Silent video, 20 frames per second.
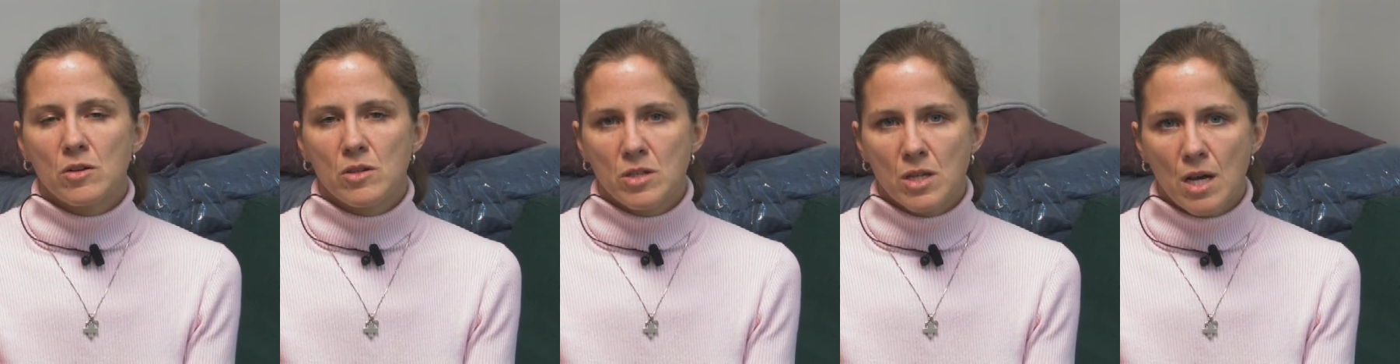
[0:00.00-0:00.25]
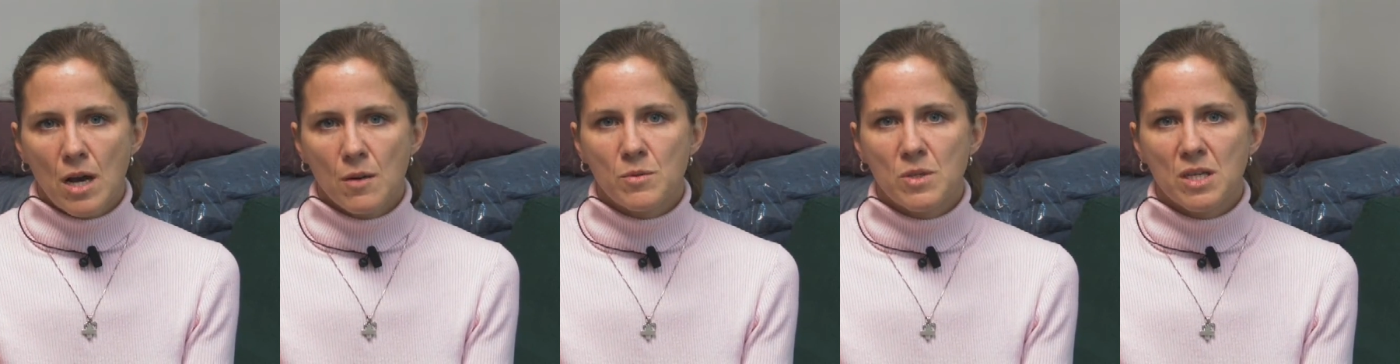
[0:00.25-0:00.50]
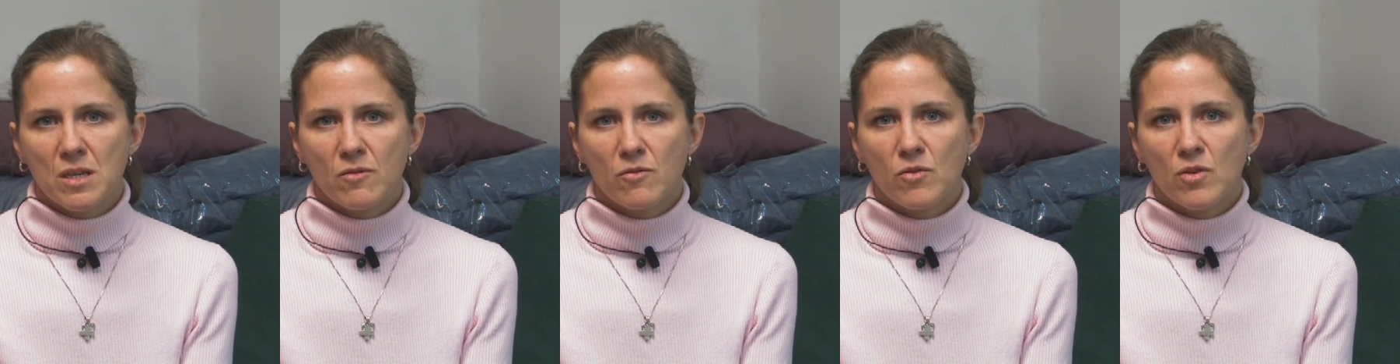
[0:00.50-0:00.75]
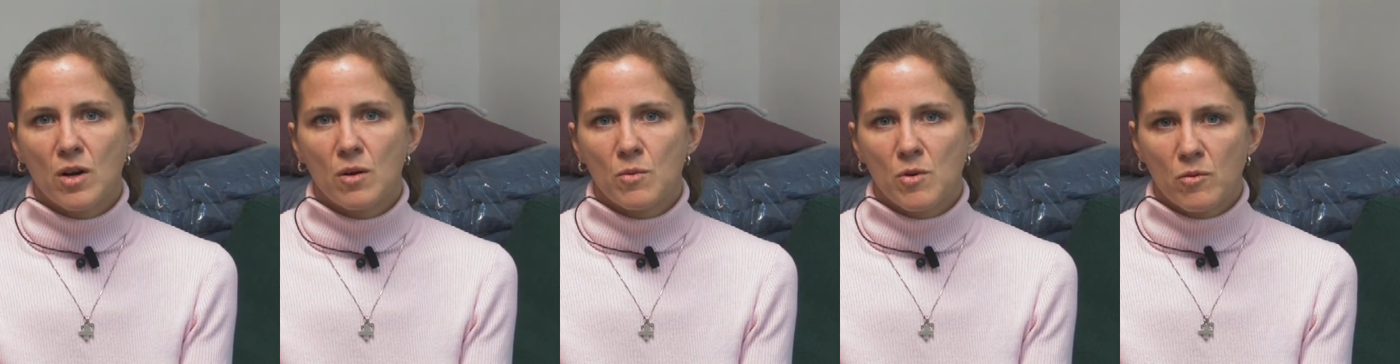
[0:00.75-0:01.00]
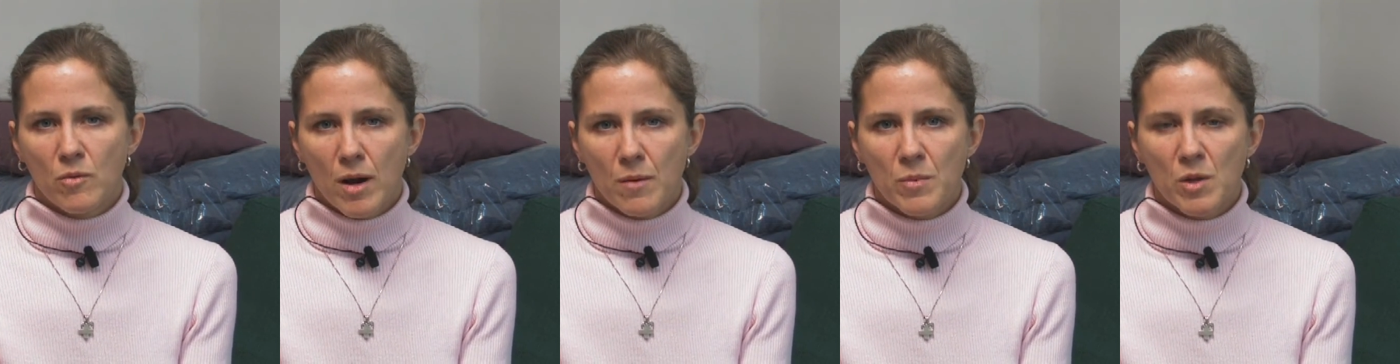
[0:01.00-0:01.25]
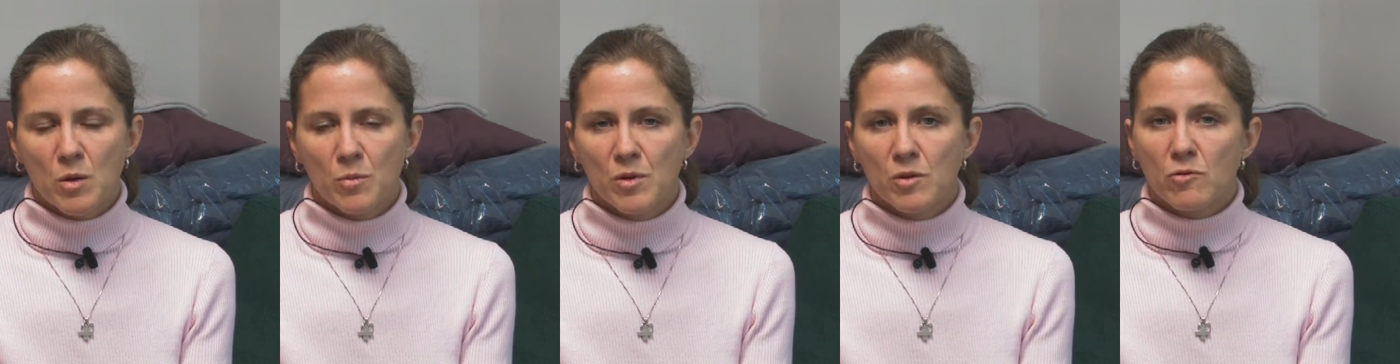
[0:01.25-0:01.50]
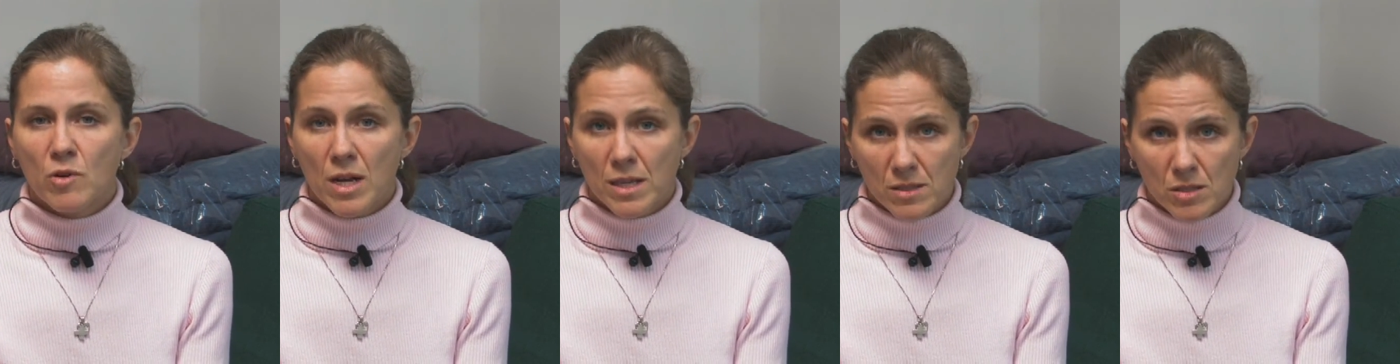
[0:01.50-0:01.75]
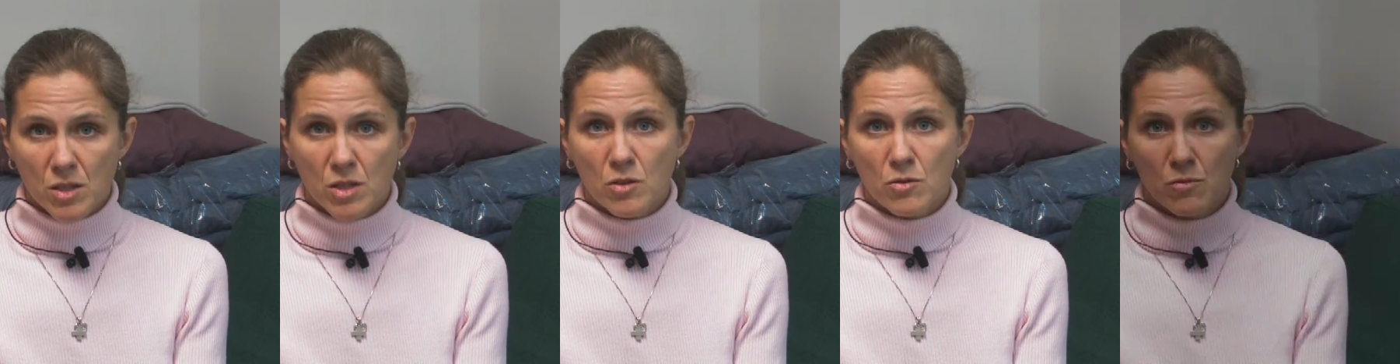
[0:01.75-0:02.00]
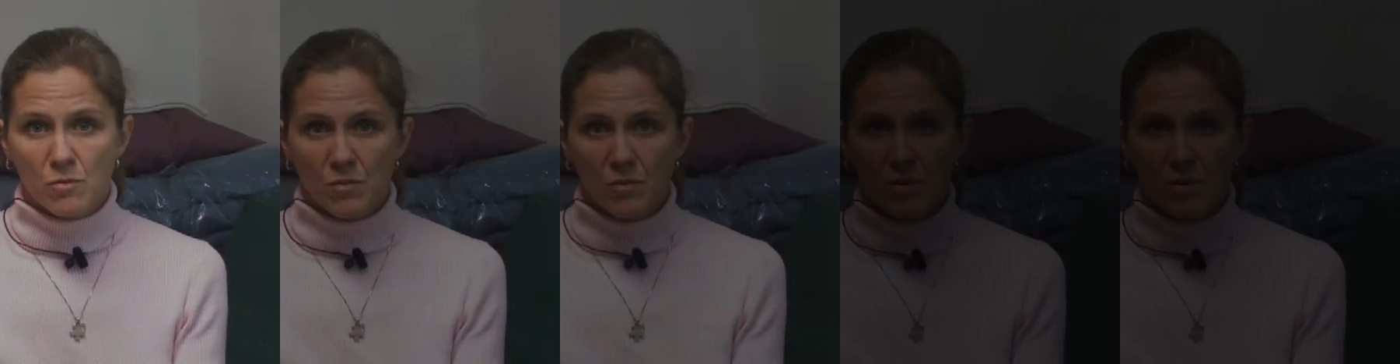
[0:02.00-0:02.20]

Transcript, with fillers: adopting from a reputable rescue.